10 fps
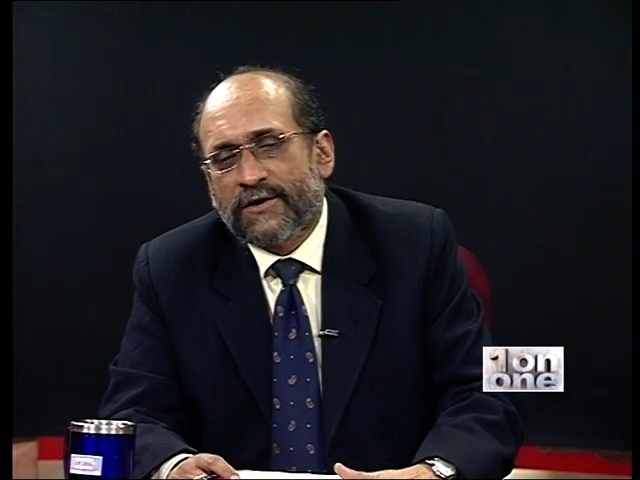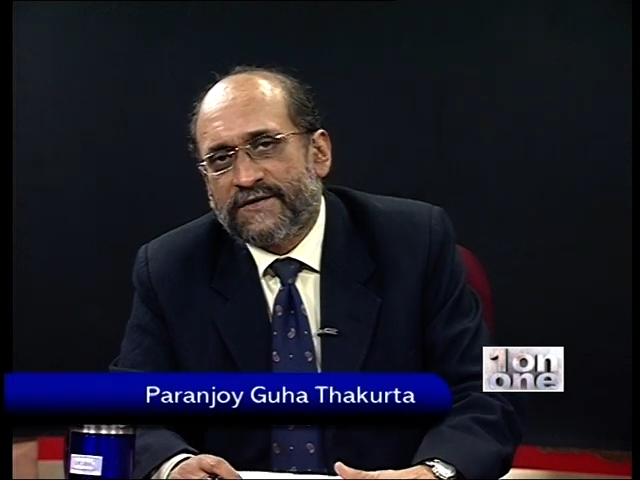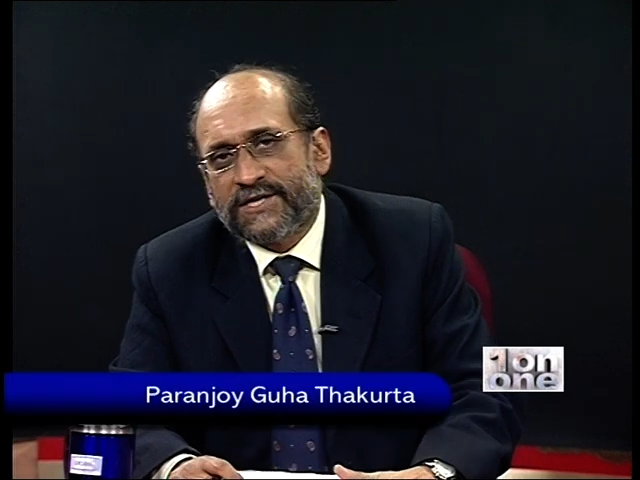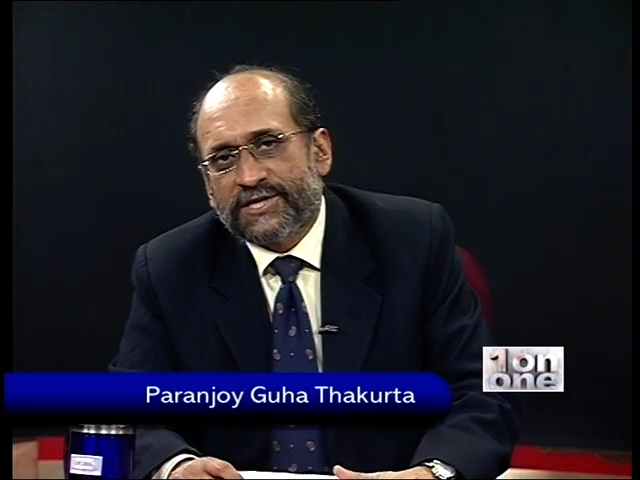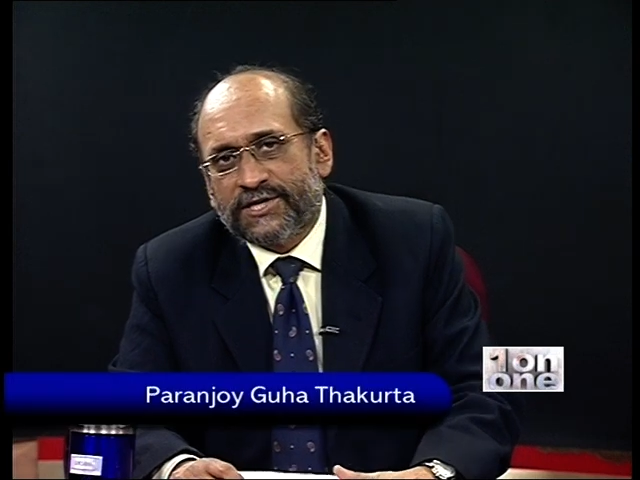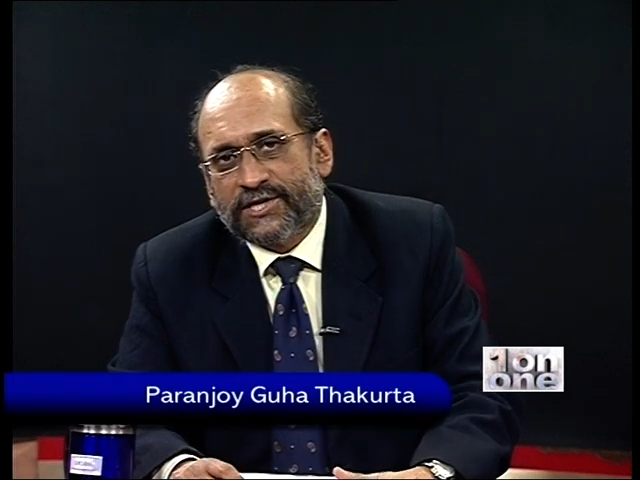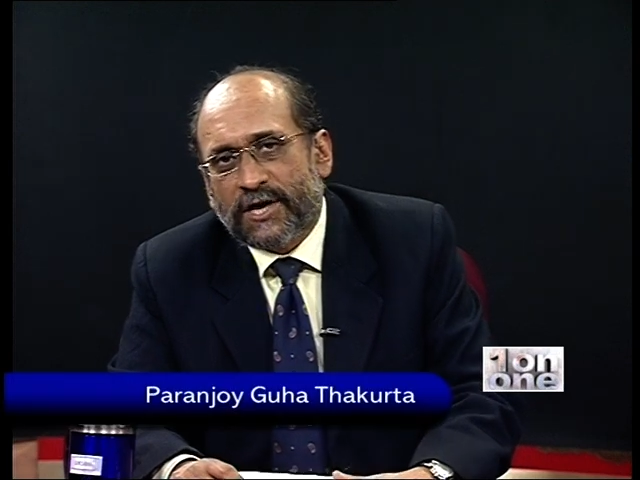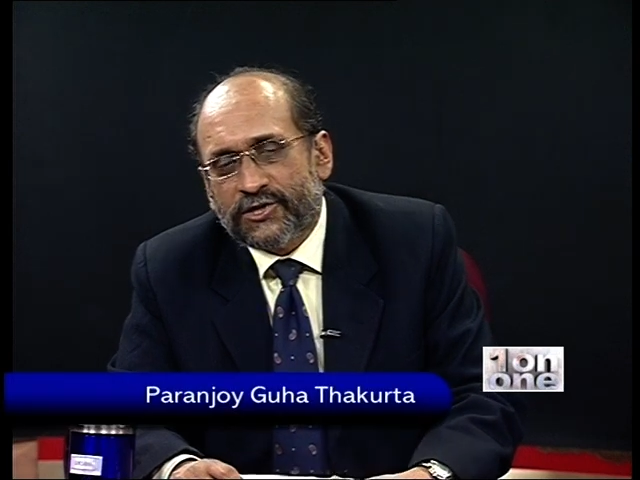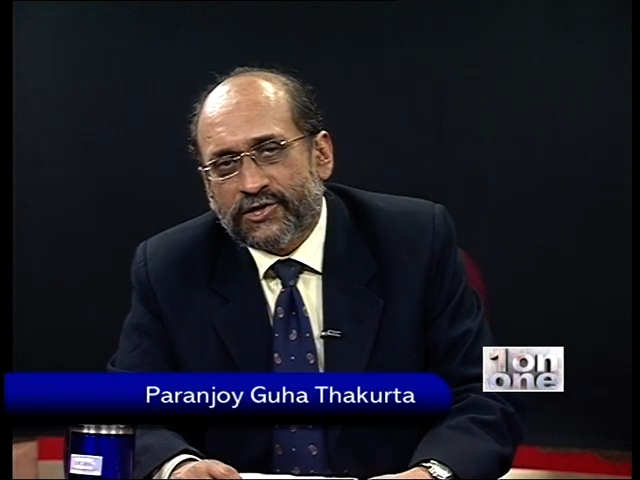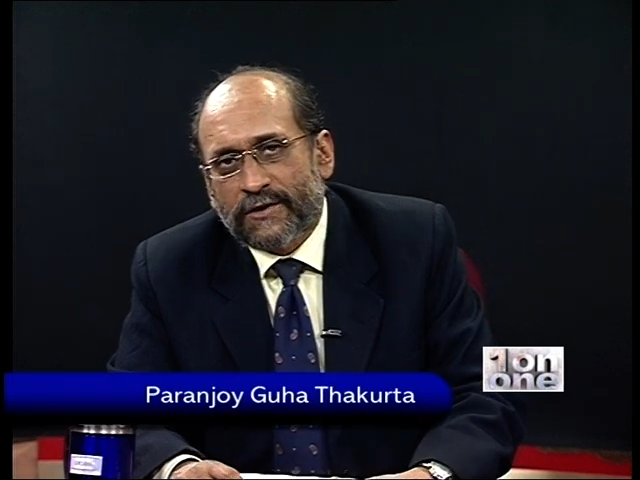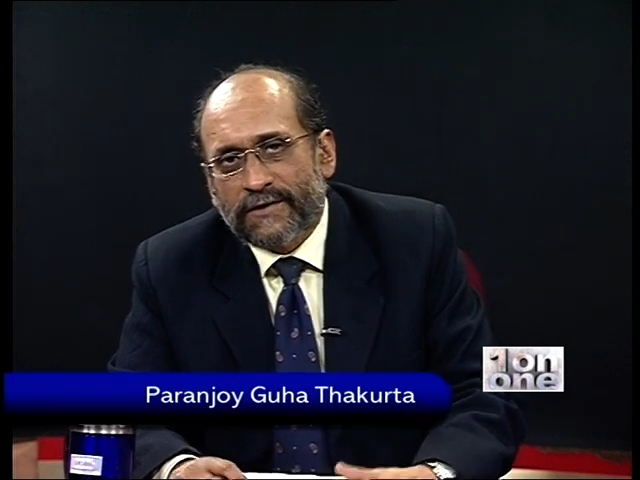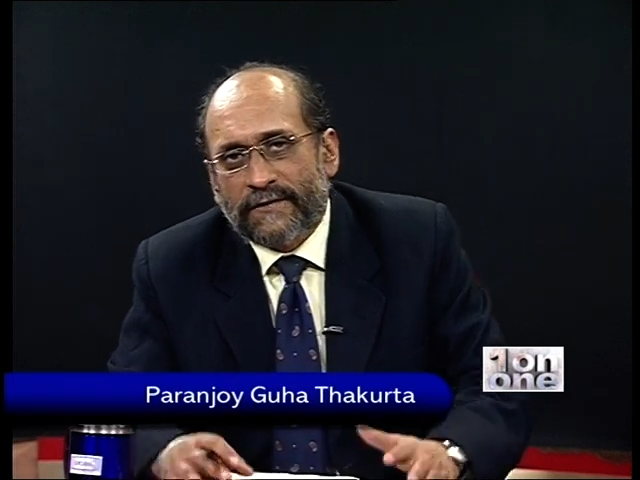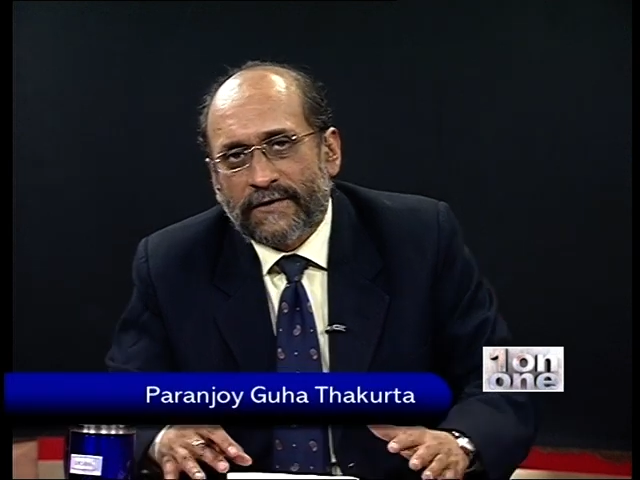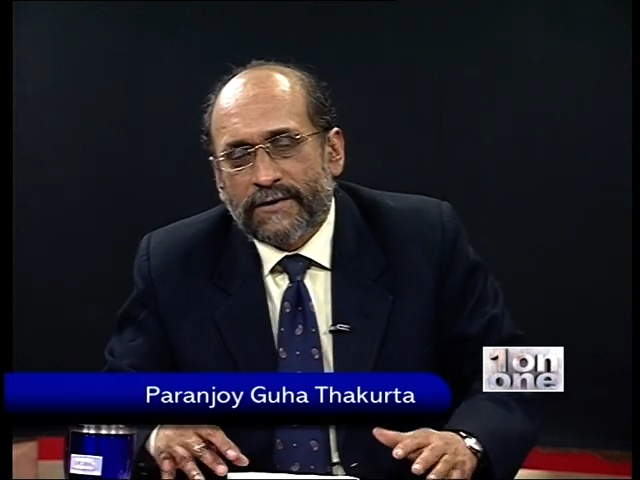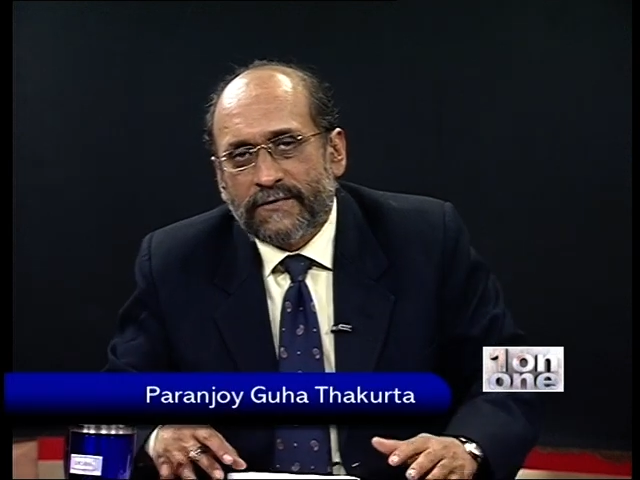of this discussion on the
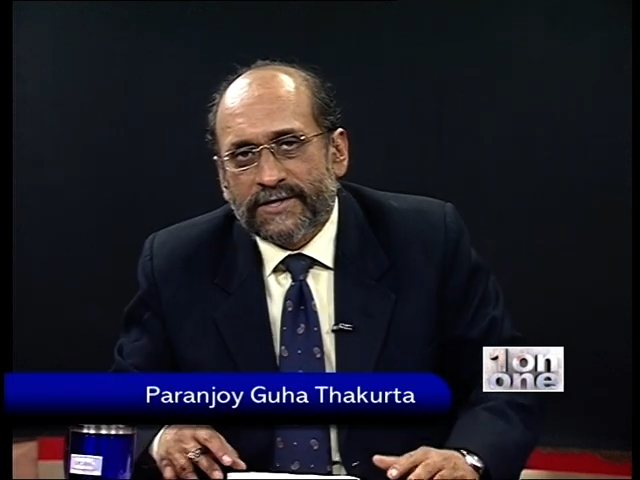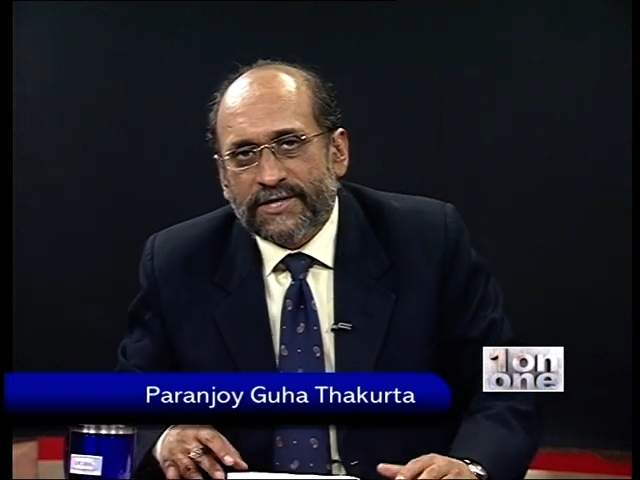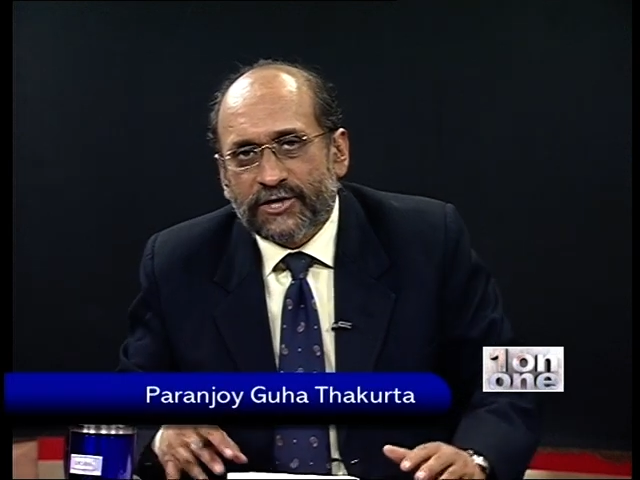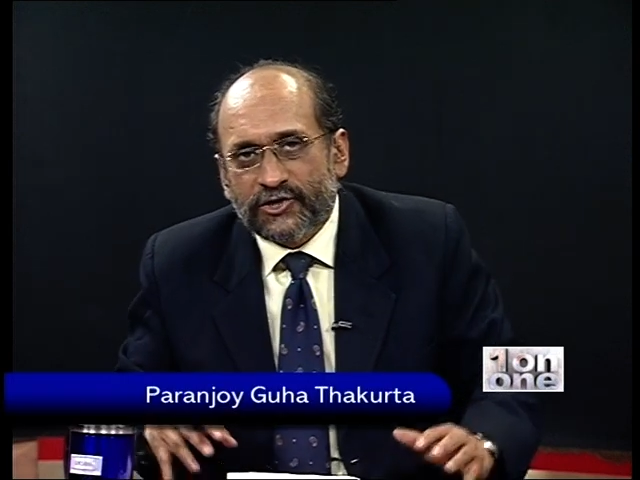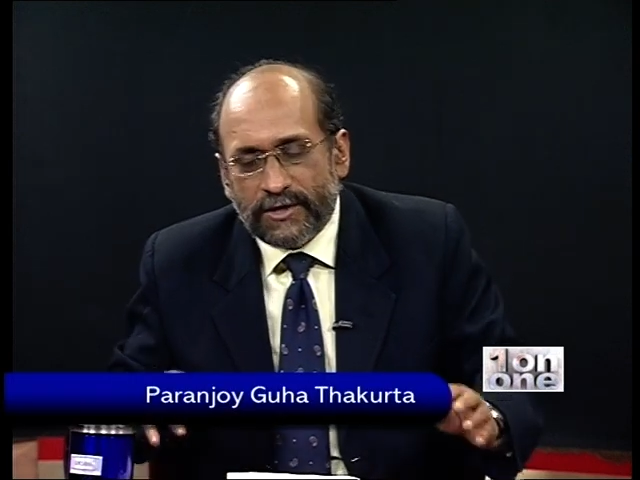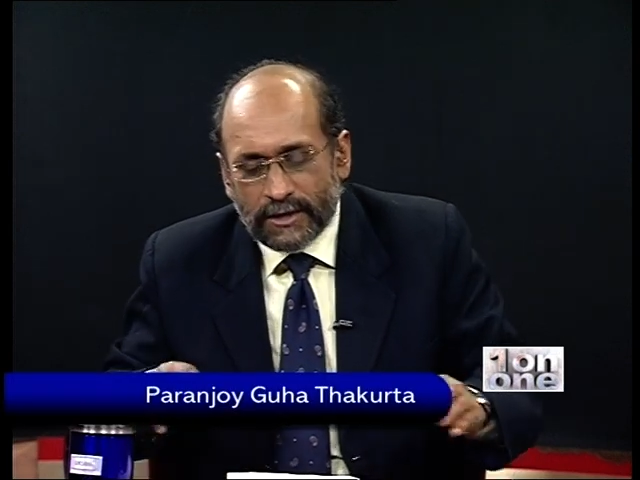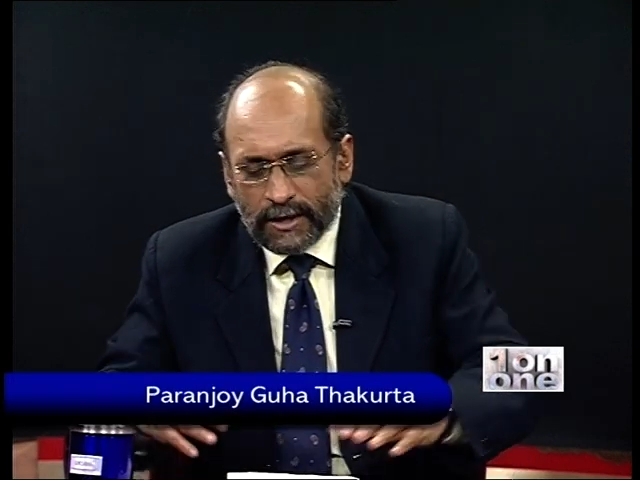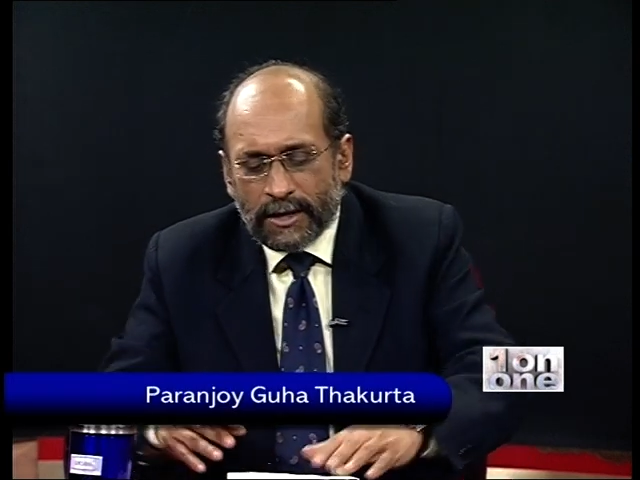Great Recession.